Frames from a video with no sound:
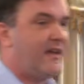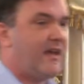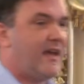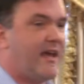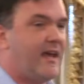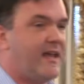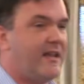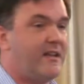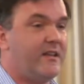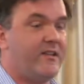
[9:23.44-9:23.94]

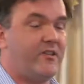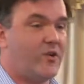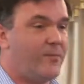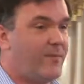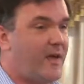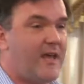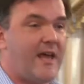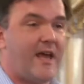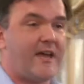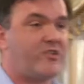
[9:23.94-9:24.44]
And there
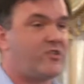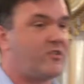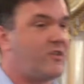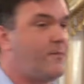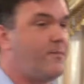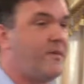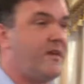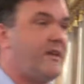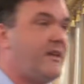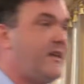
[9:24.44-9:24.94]
may actually
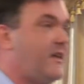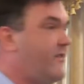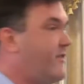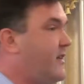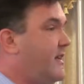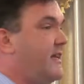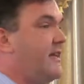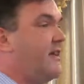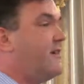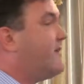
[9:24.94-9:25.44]
be
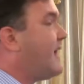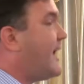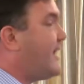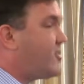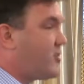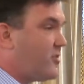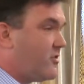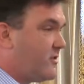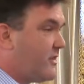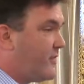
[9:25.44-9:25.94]
even
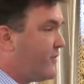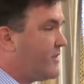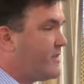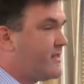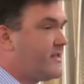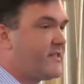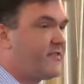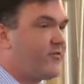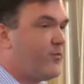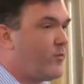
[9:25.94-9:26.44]
ideological
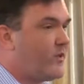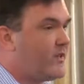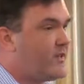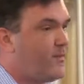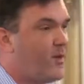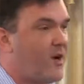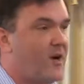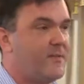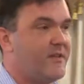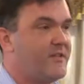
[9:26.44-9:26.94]
differences from one
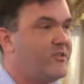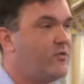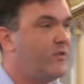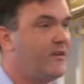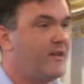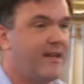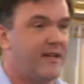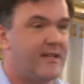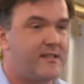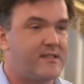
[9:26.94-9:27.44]
department to the
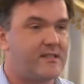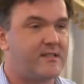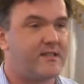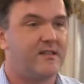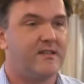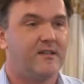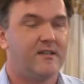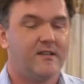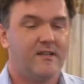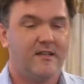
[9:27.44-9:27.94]
next.
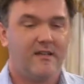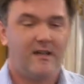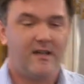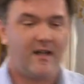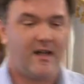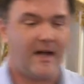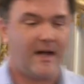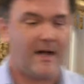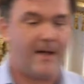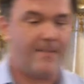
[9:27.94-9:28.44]

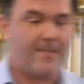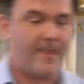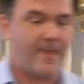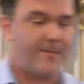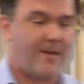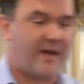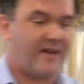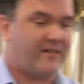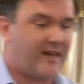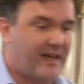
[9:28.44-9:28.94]
At
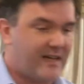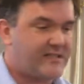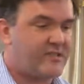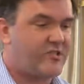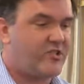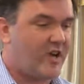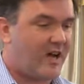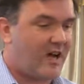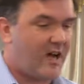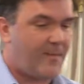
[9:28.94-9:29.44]
my
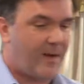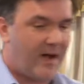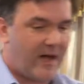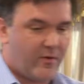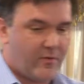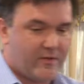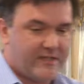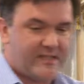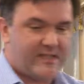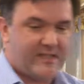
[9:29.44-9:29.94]
last job, I
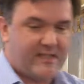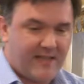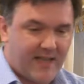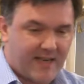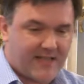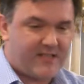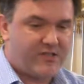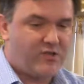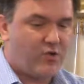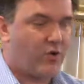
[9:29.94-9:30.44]
was
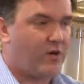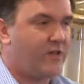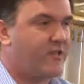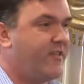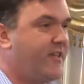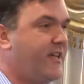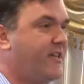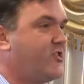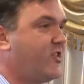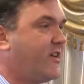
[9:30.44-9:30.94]
next door to
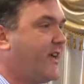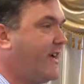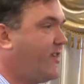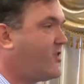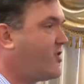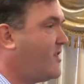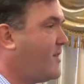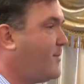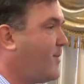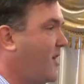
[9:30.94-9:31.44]
the
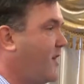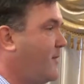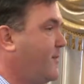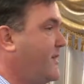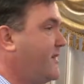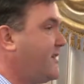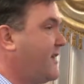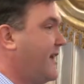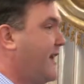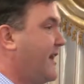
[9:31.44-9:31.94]
education
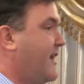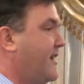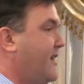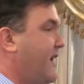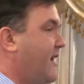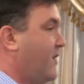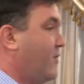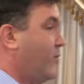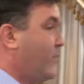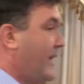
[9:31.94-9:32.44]
department, and
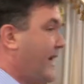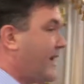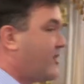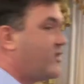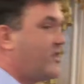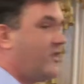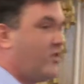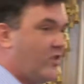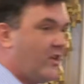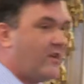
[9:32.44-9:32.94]
we
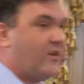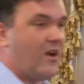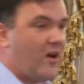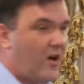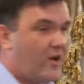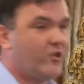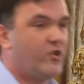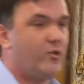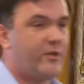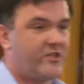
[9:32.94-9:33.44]
actually
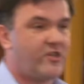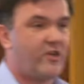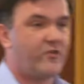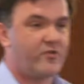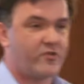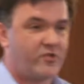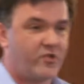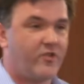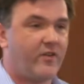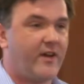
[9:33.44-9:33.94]
all knew each
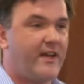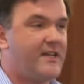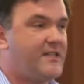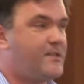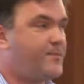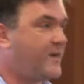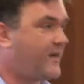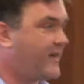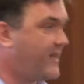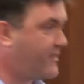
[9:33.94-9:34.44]
other's grades
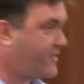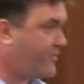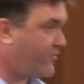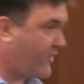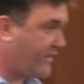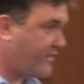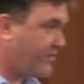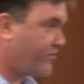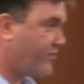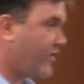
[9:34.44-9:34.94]
because the
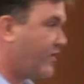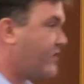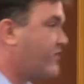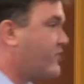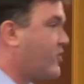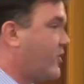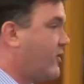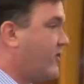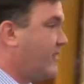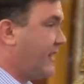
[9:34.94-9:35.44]
registrar
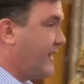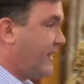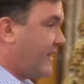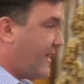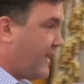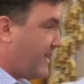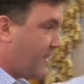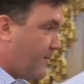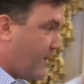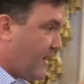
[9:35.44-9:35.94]
circulated
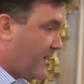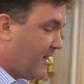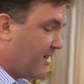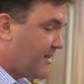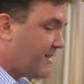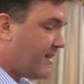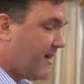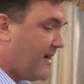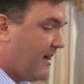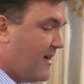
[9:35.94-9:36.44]
that among
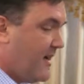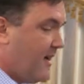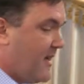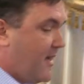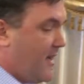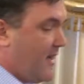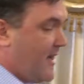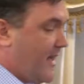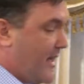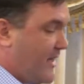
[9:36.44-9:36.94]
us.
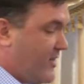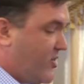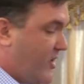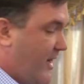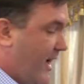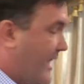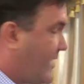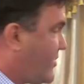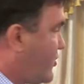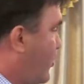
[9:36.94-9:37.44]
And
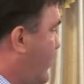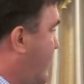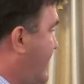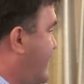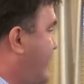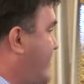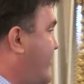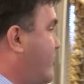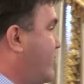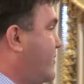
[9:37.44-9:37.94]
she had 20
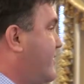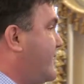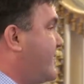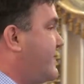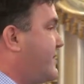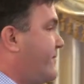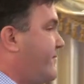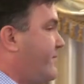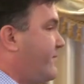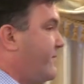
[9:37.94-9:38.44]
students.